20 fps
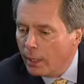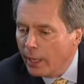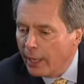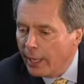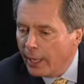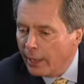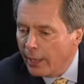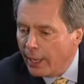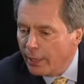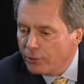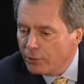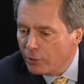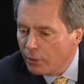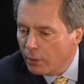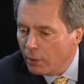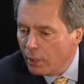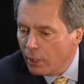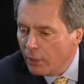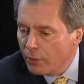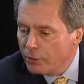At your
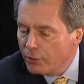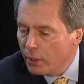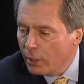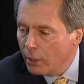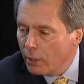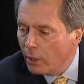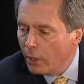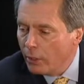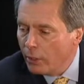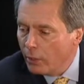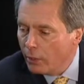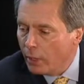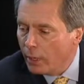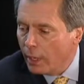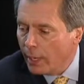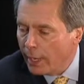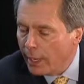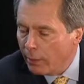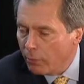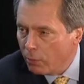urging,
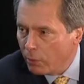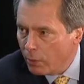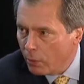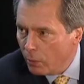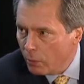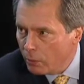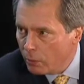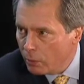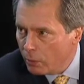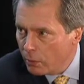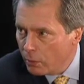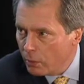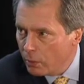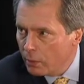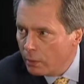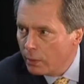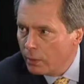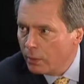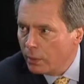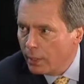I wrote
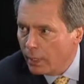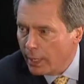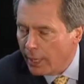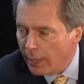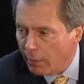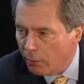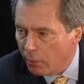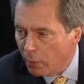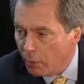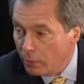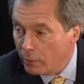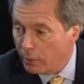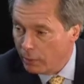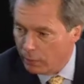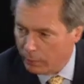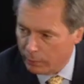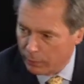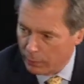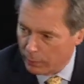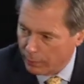
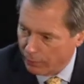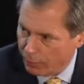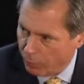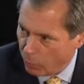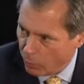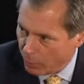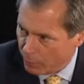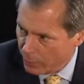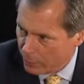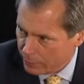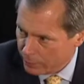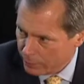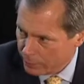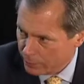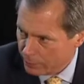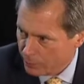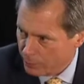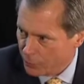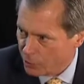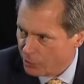the former
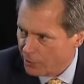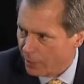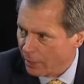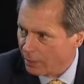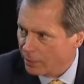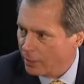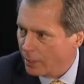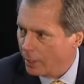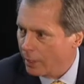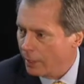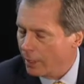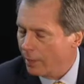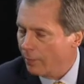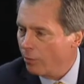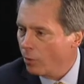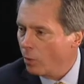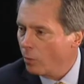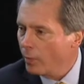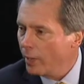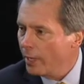Secretary of
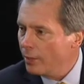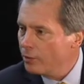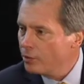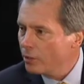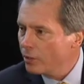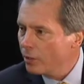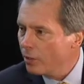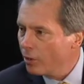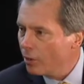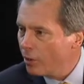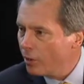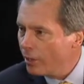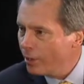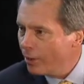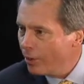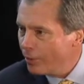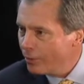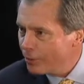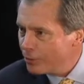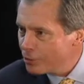Homeland Security
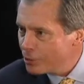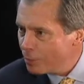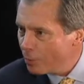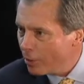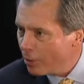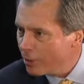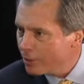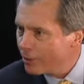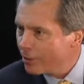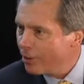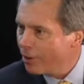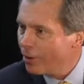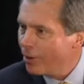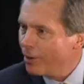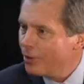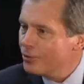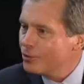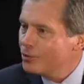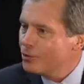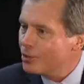on the smart
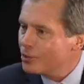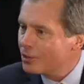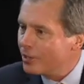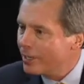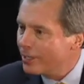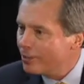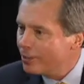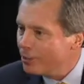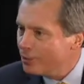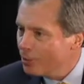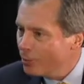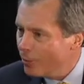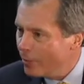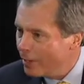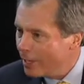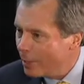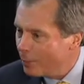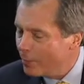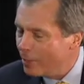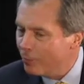cards, just like they're
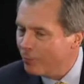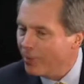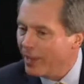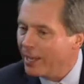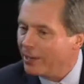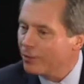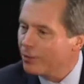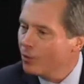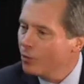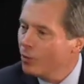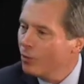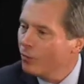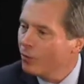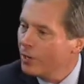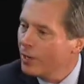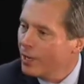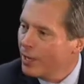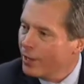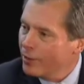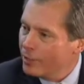doing up in
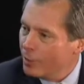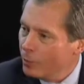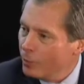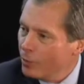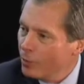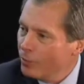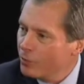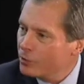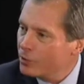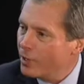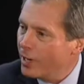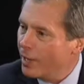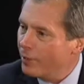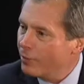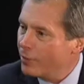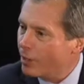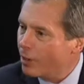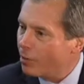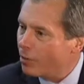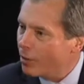Vancouver, to move
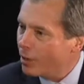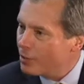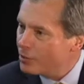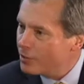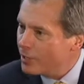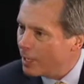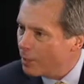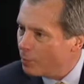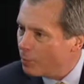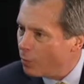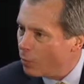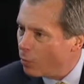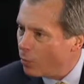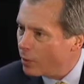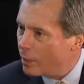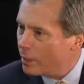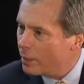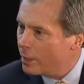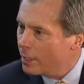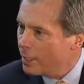traffic across that
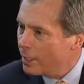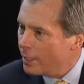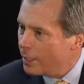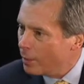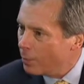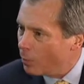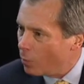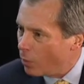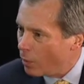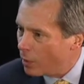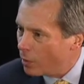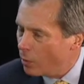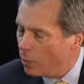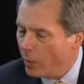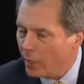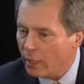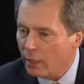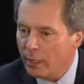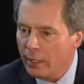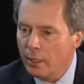border more
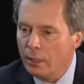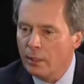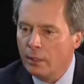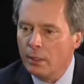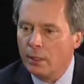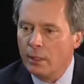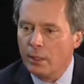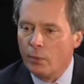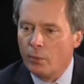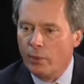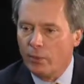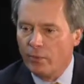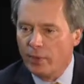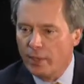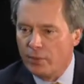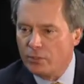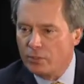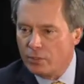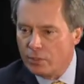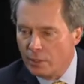quickly. We've
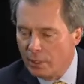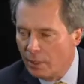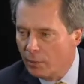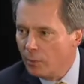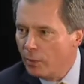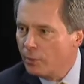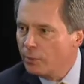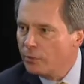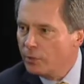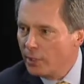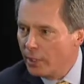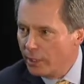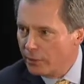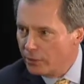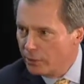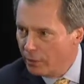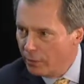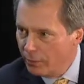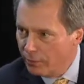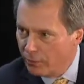had some
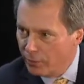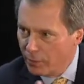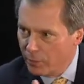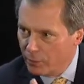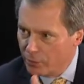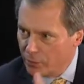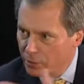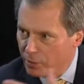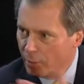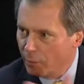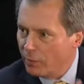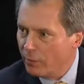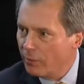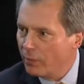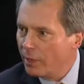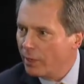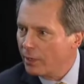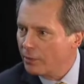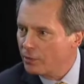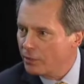objection from some of
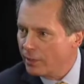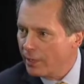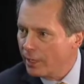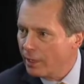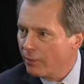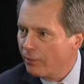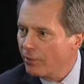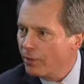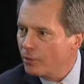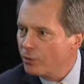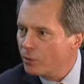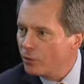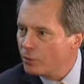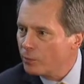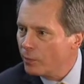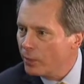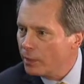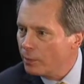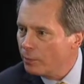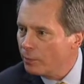our state officials,
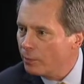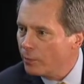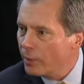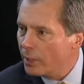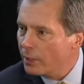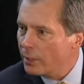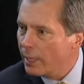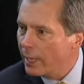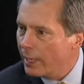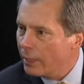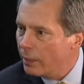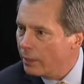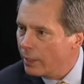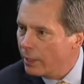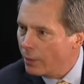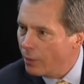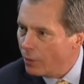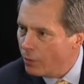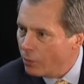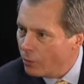but I
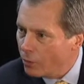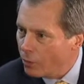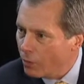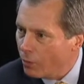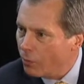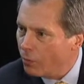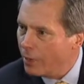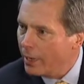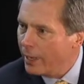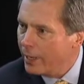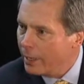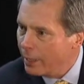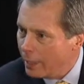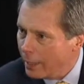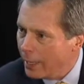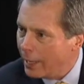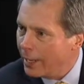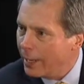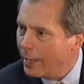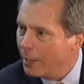think you're right
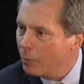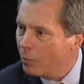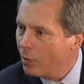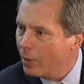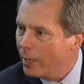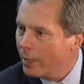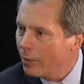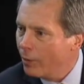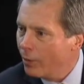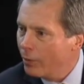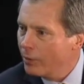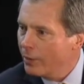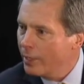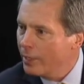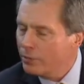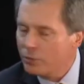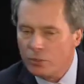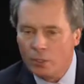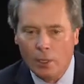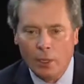and I'm right on
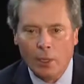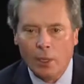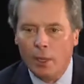this.